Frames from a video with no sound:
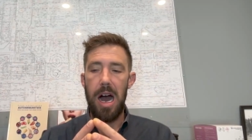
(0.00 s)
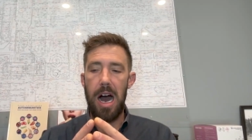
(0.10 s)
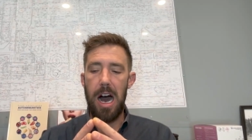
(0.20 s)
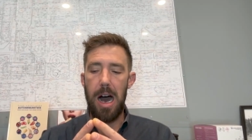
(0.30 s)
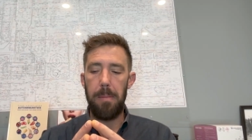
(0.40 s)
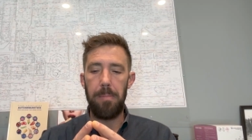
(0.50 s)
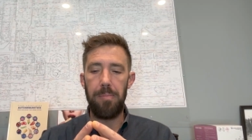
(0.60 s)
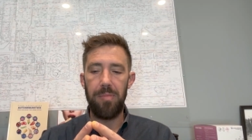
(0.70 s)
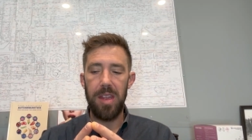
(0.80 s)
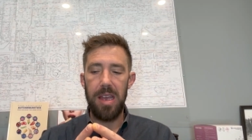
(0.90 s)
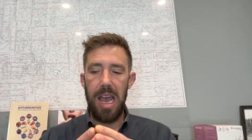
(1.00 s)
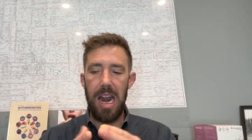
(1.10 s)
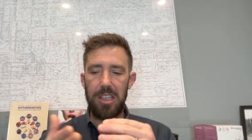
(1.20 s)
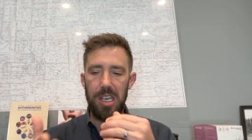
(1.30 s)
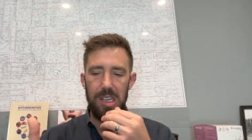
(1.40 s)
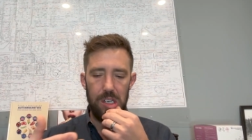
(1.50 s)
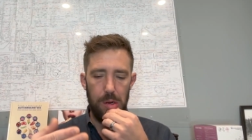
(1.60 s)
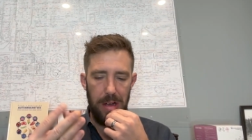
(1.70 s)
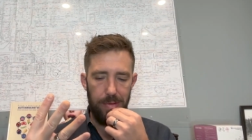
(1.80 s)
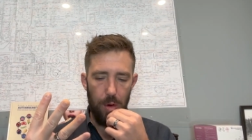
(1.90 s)
Um, and I'll tell you too,
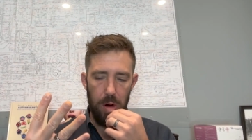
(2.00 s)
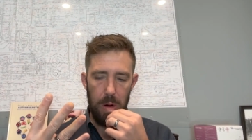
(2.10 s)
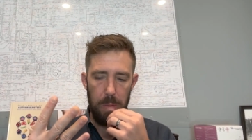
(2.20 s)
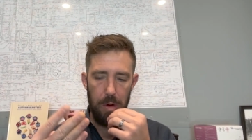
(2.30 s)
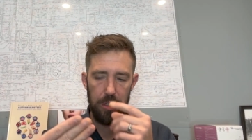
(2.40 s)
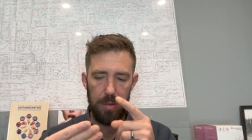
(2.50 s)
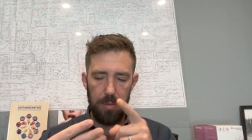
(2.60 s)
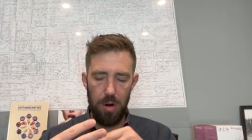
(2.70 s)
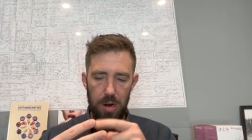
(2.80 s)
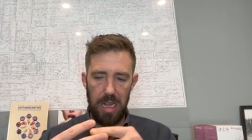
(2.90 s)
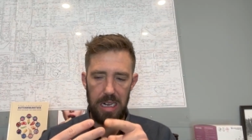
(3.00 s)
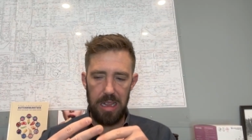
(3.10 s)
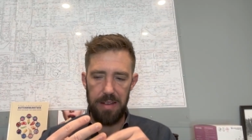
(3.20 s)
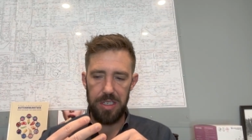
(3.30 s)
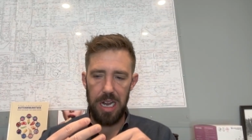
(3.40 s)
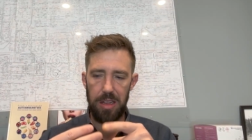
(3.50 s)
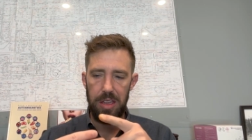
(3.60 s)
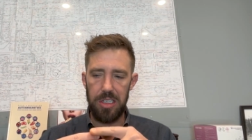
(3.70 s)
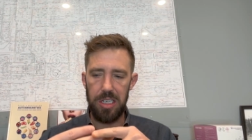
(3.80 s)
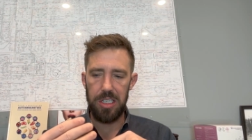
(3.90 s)
my four most important like lifestyle
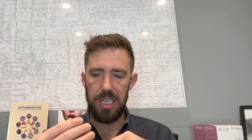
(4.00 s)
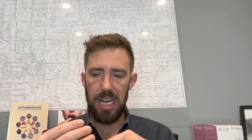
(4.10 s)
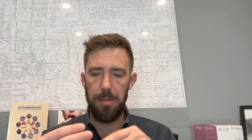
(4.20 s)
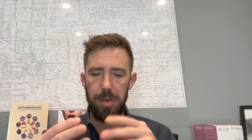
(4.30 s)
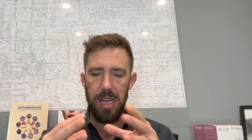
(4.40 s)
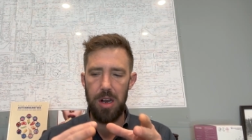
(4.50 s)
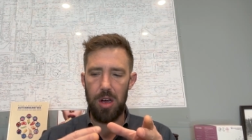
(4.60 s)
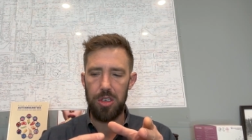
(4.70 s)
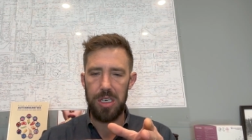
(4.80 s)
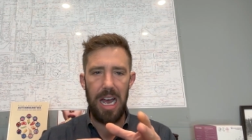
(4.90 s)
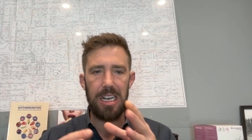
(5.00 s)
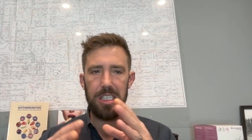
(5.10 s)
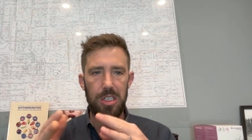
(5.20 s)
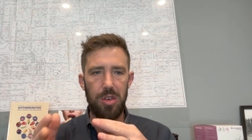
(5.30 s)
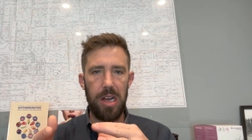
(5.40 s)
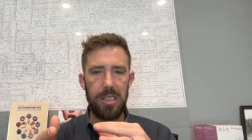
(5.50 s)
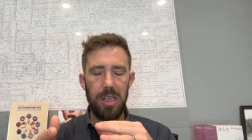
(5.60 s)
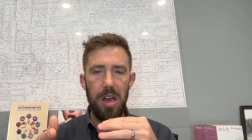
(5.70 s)
things in a second, but then also toxic stress